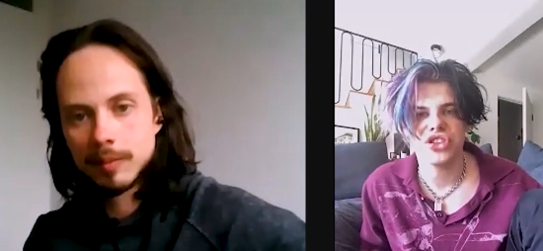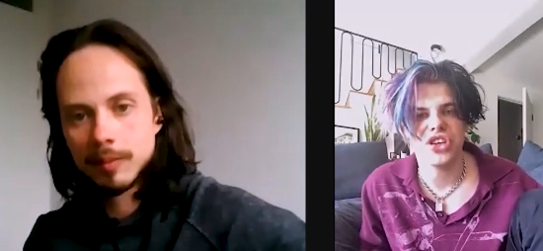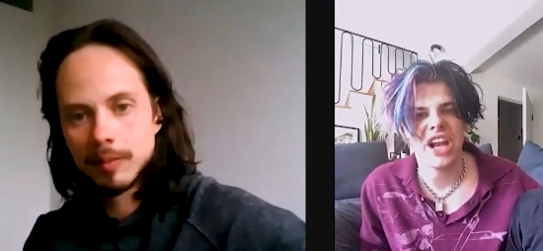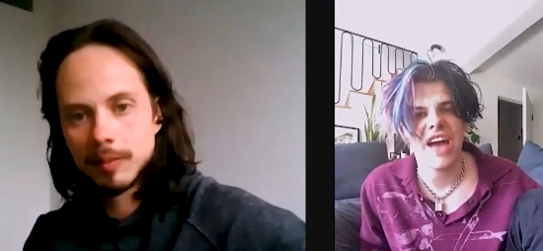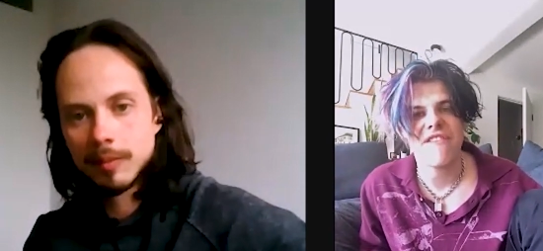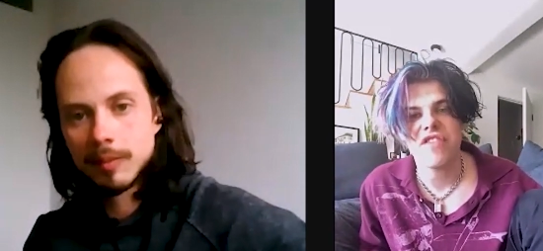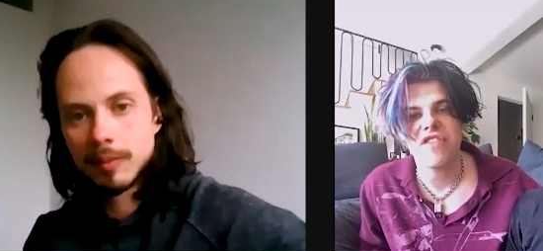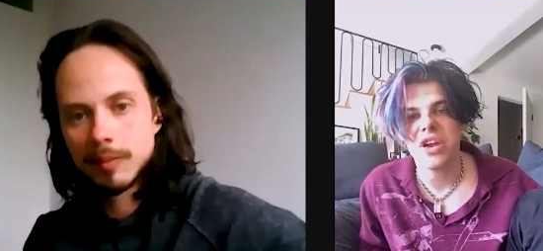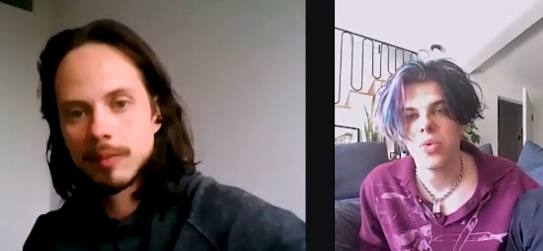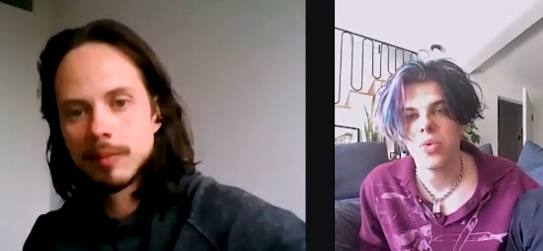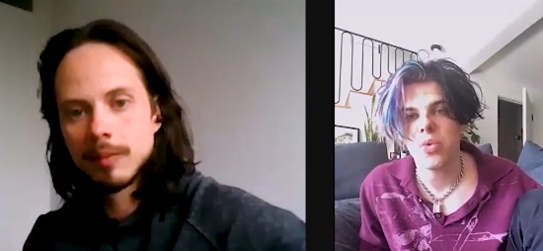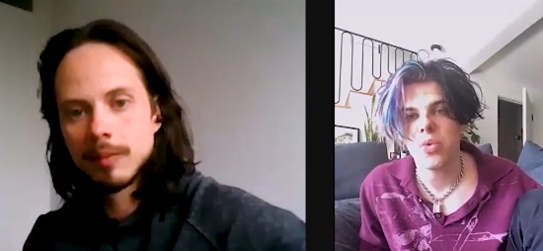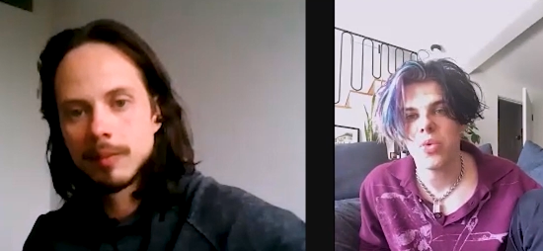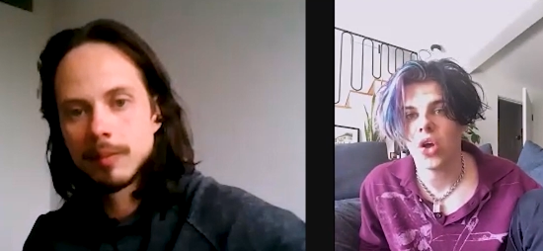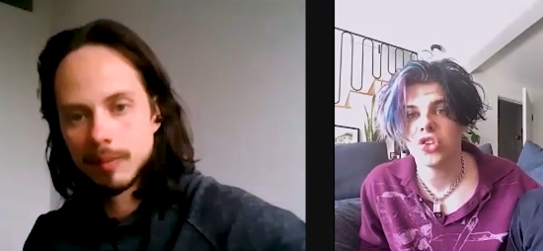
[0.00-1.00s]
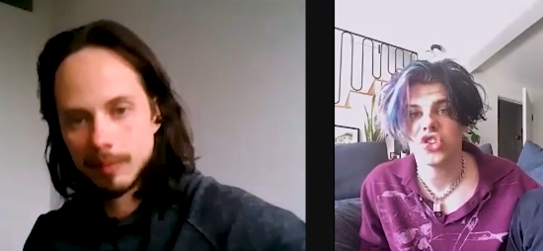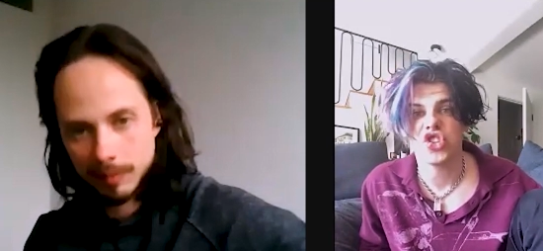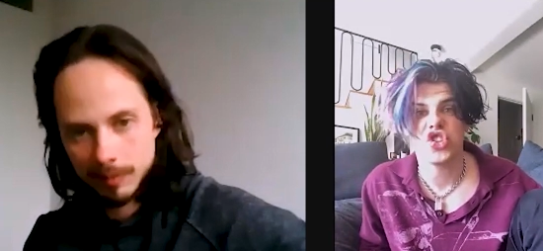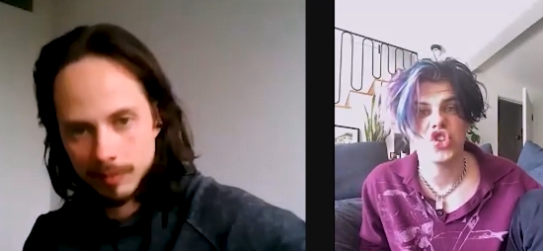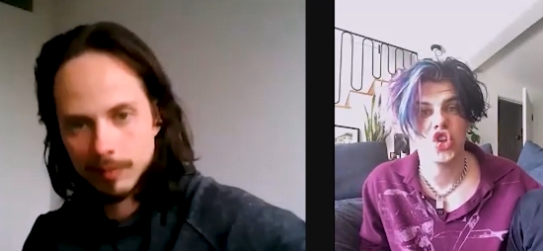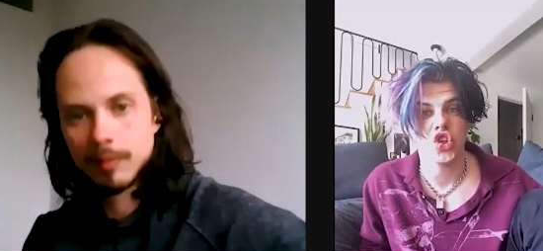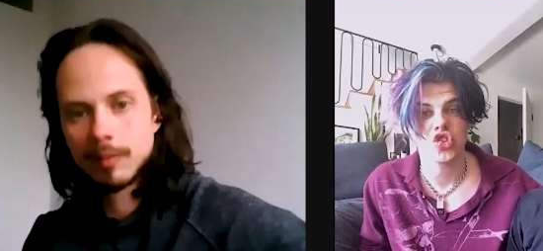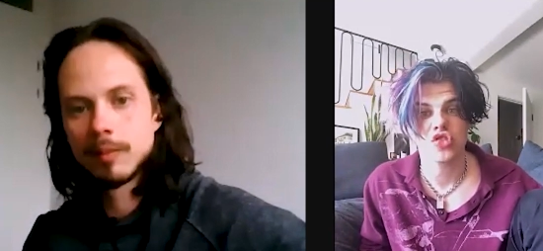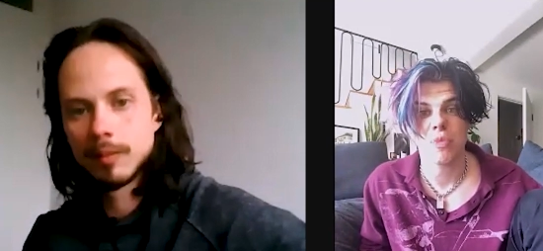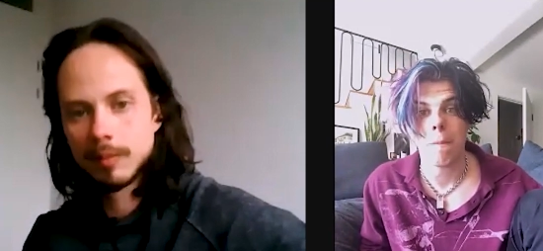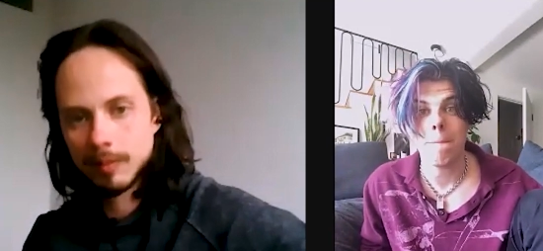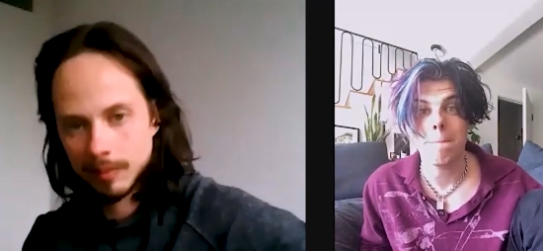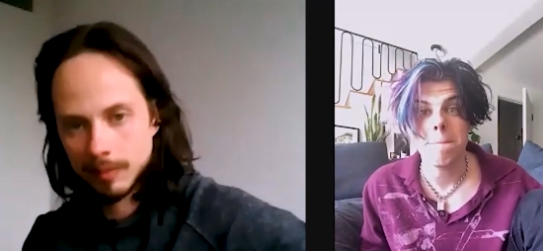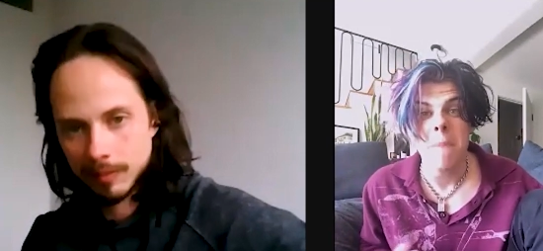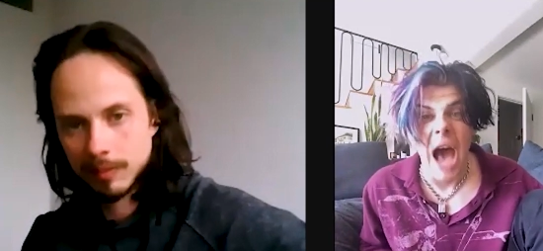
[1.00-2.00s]
Speaker 1: and everyone's just
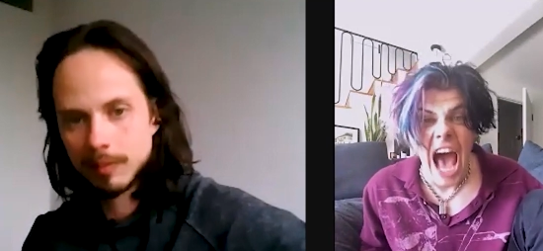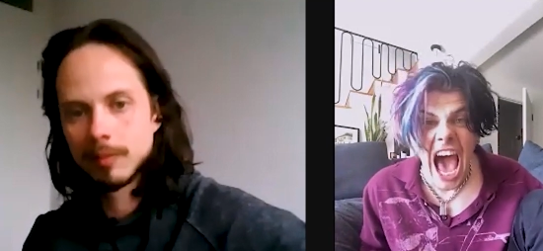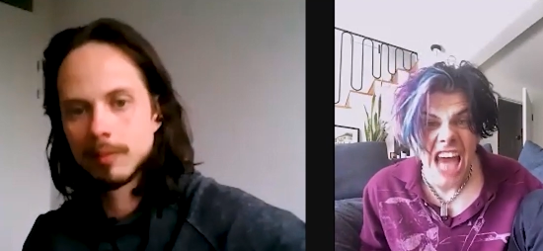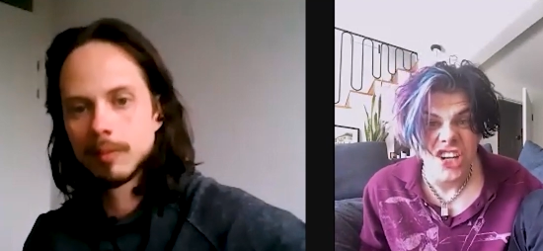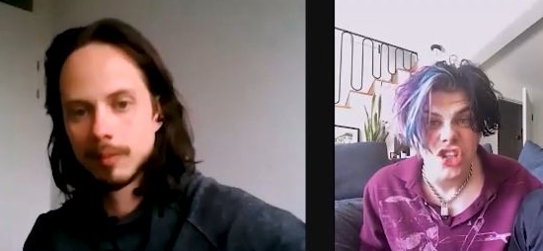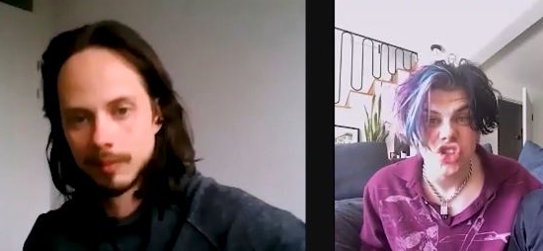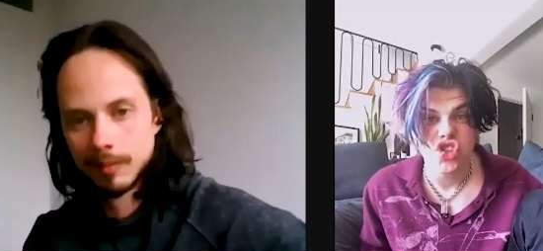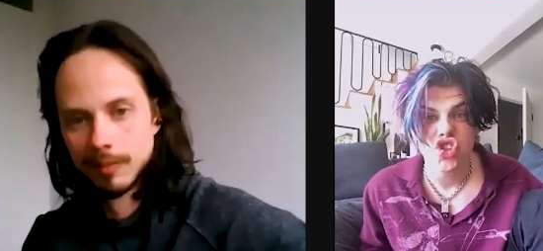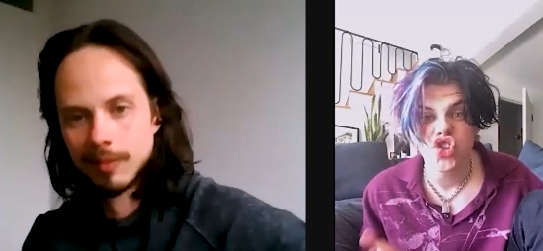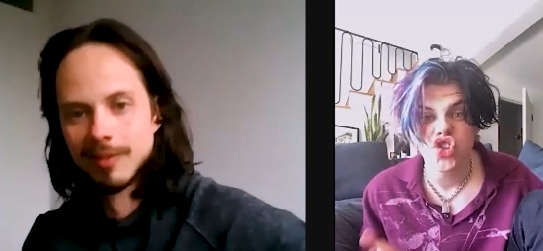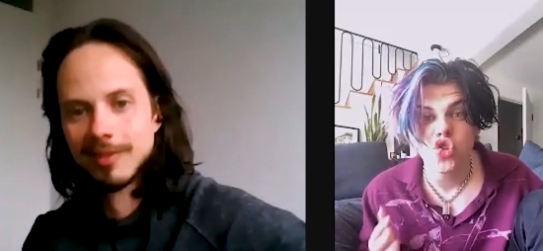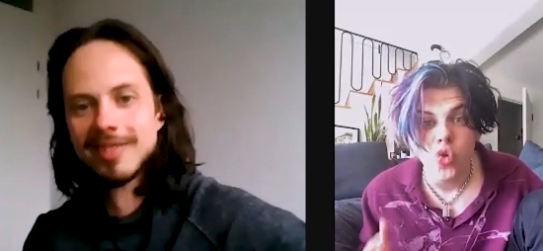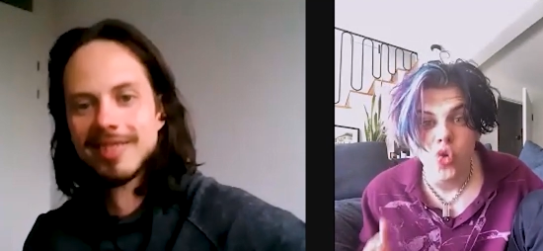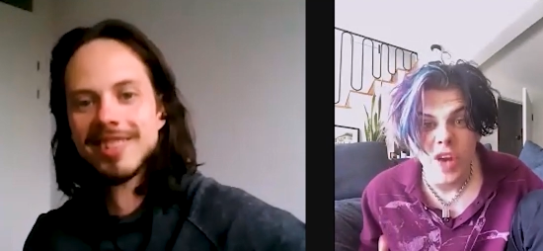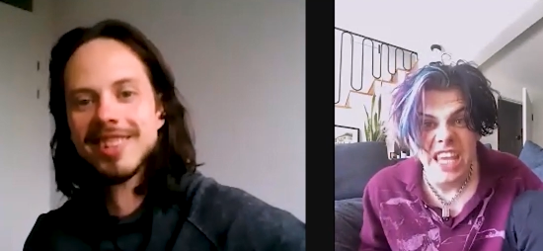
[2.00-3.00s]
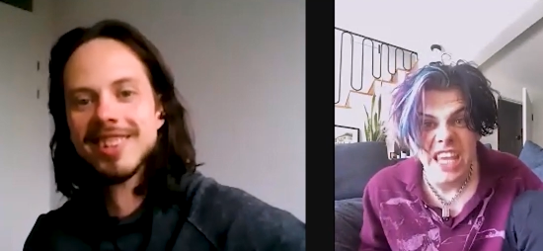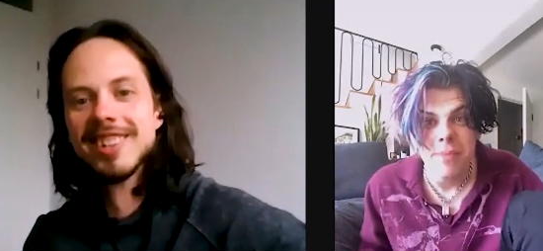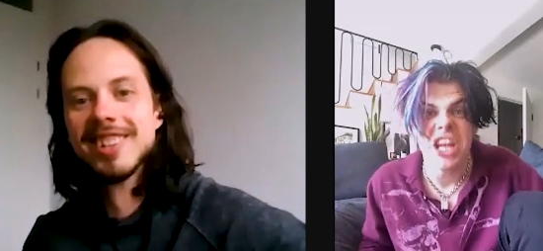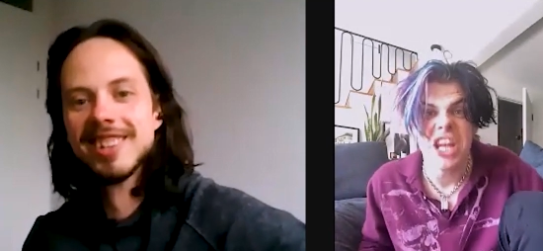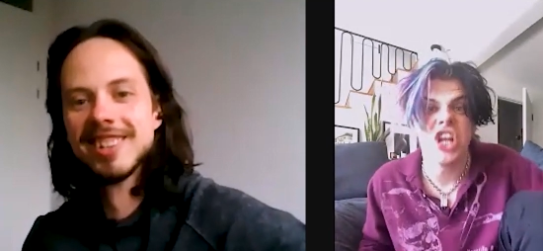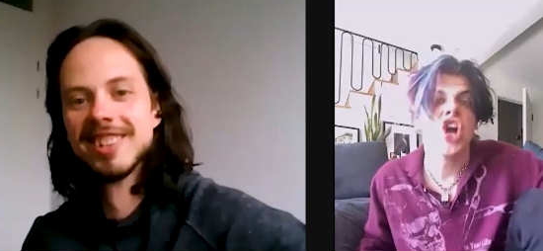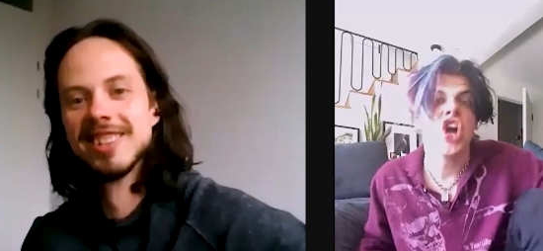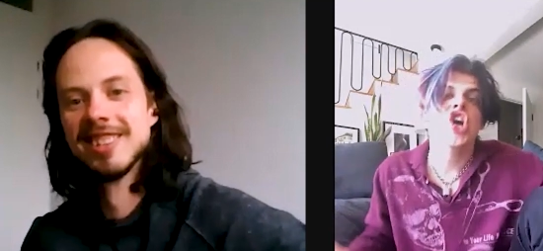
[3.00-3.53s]
mad and screaming and